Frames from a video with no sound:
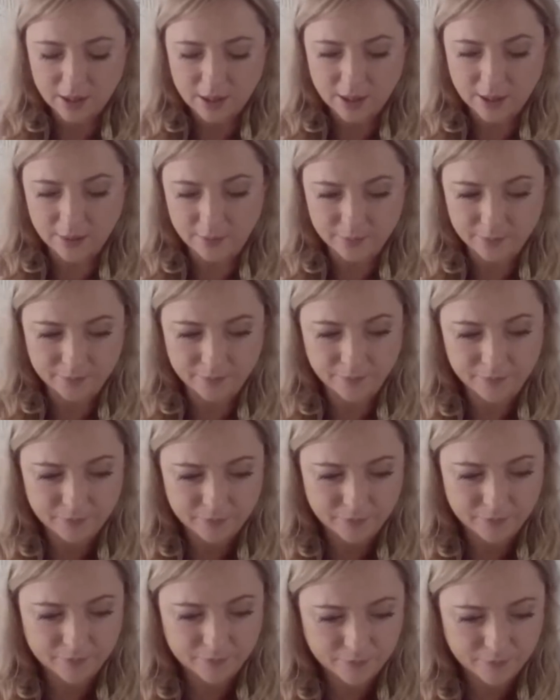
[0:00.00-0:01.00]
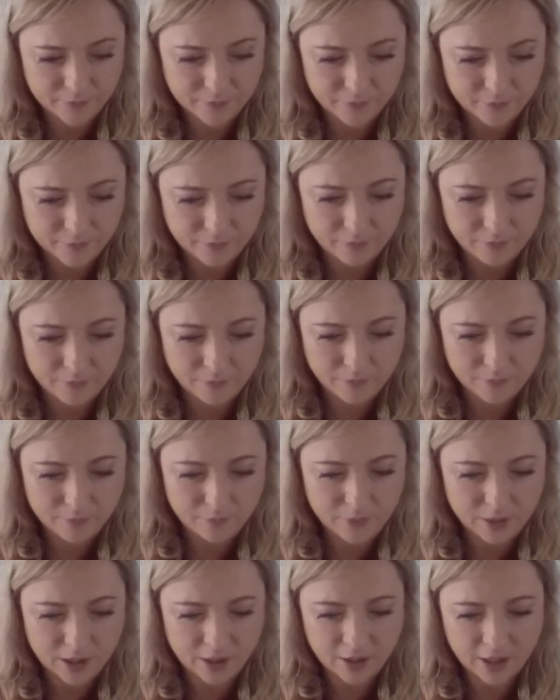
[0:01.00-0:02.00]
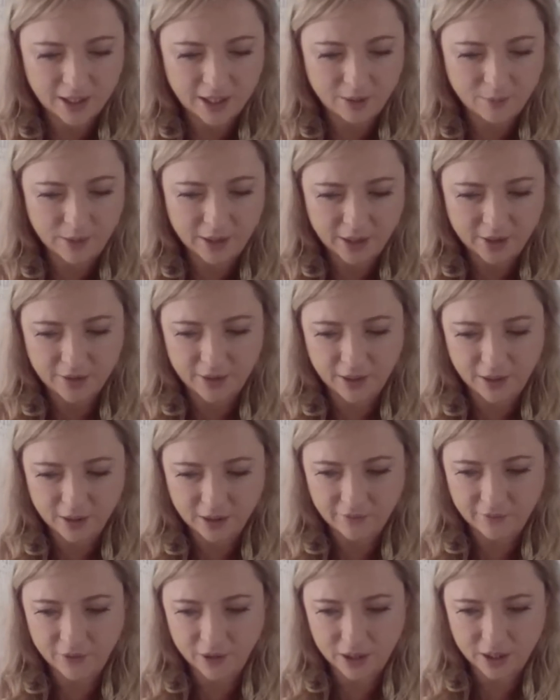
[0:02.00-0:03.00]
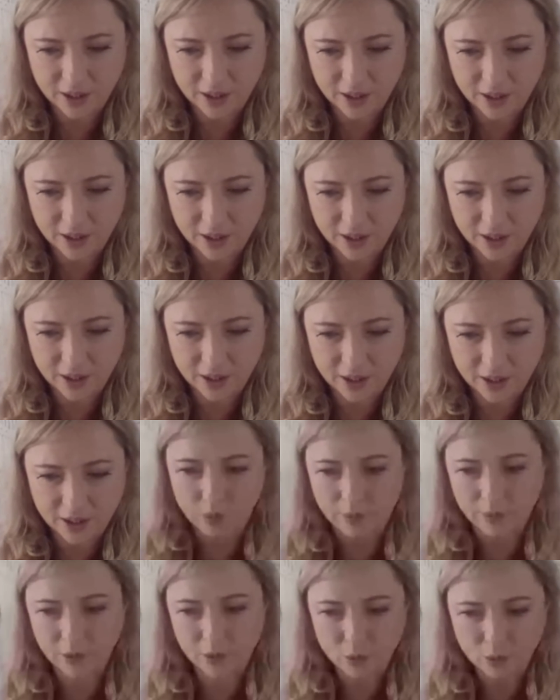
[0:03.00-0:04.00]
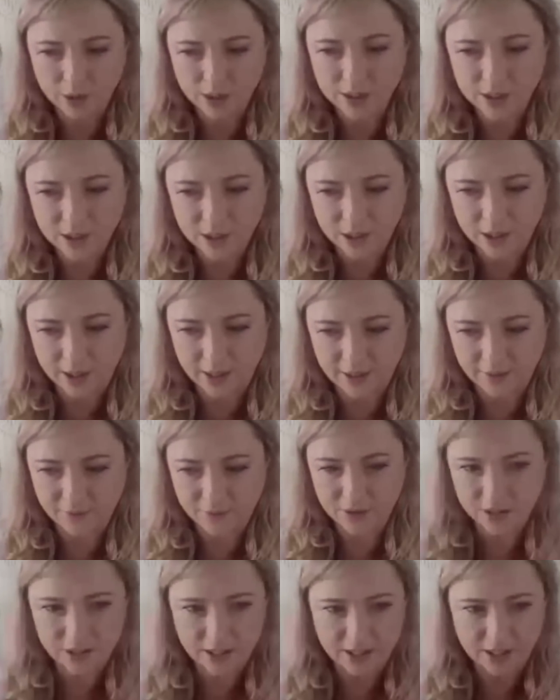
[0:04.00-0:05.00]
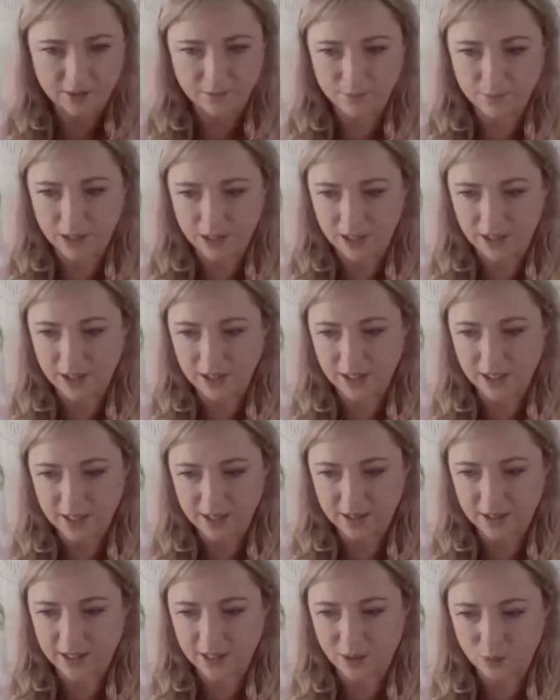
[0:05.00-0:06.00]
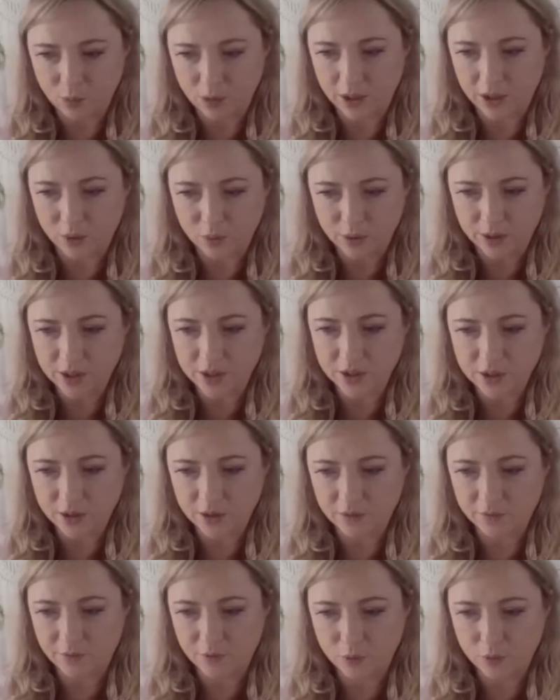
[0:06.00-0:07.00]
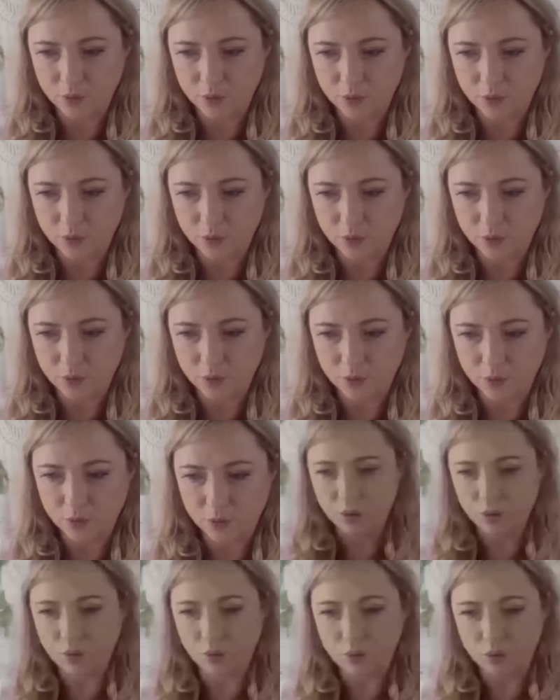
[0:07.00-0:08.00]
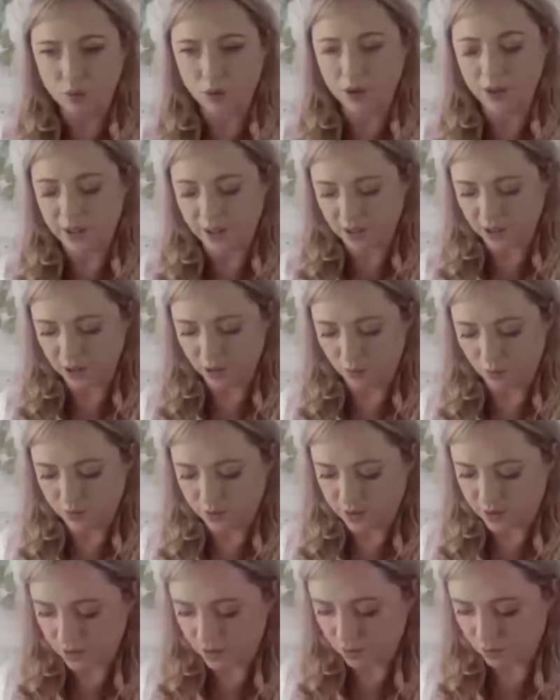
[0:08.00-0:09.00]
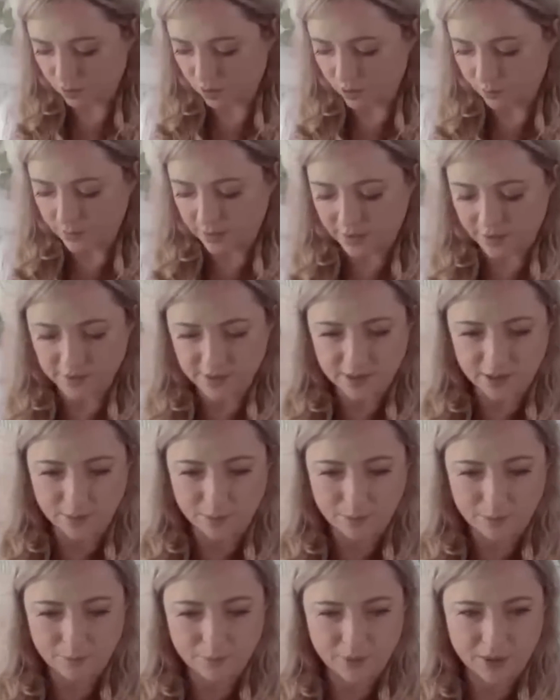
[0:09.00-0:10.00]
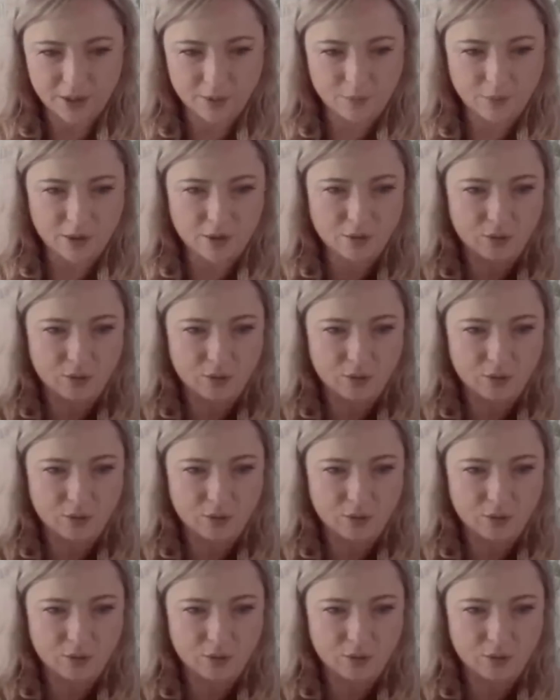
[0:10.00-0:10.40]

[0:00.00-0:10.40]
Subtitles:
But anyway, I feel like I've only got one question left in me, and then one question for what Nicola wants to talk about. So we're